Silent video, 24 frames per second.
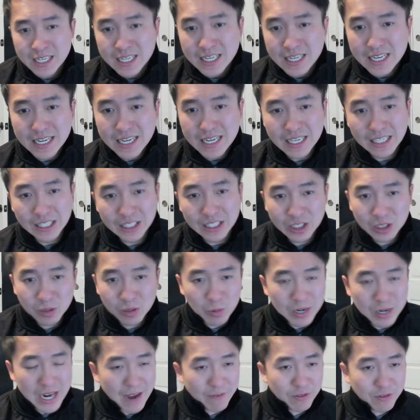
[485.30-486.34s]
is
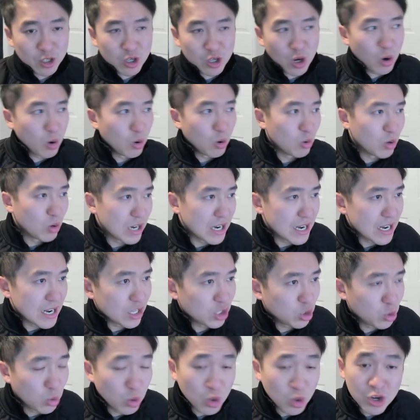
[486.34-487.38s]
we have to go
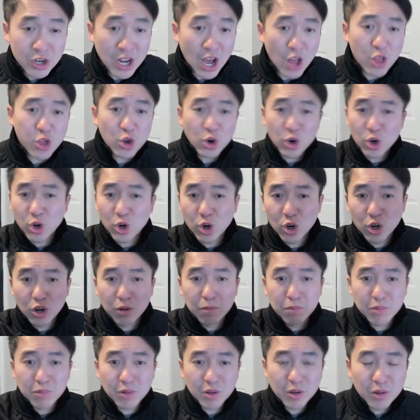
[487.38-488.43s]
to
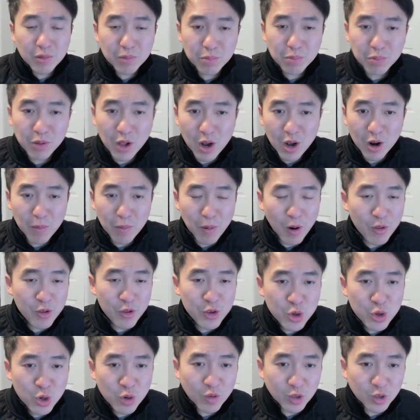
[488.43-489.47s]
another part of the
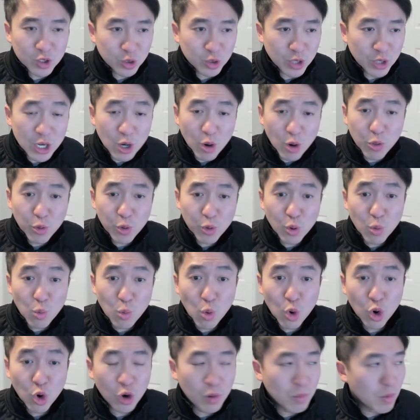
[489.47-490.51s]
universe. So they go through a
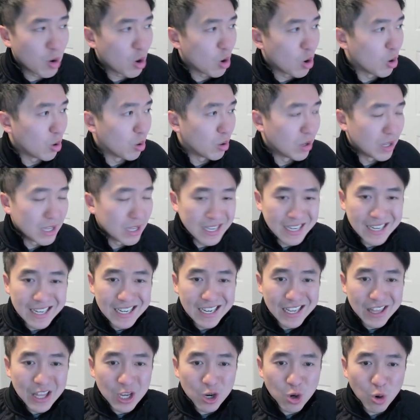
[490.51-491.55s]
wormhole.
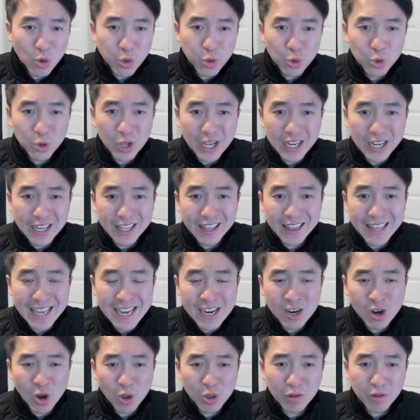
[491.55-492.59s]
They go through like a thing
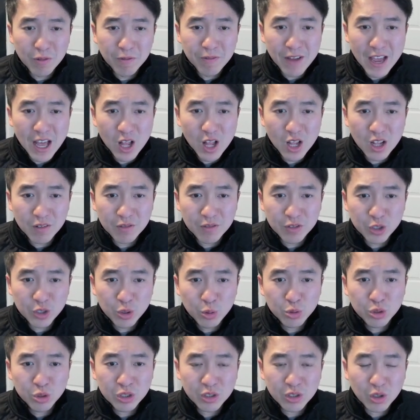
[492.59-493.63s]
called the Veil of
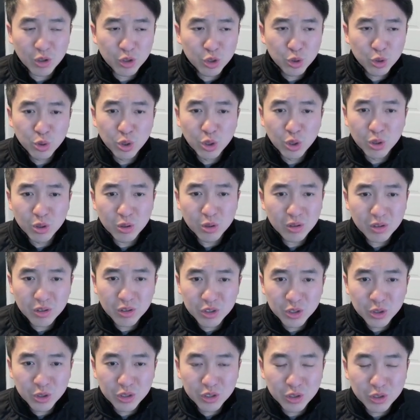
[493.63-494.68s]

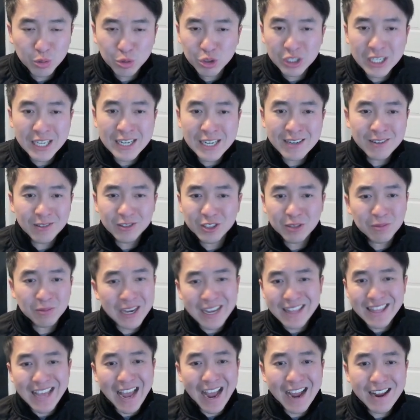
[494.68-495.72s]
Utin, something
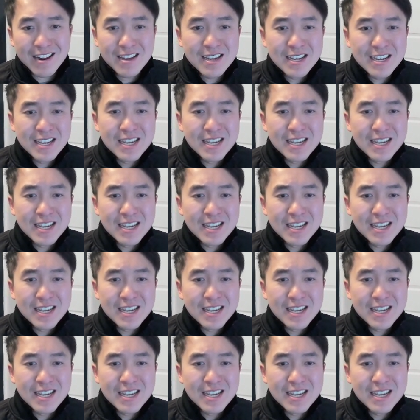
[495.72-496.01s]
like that.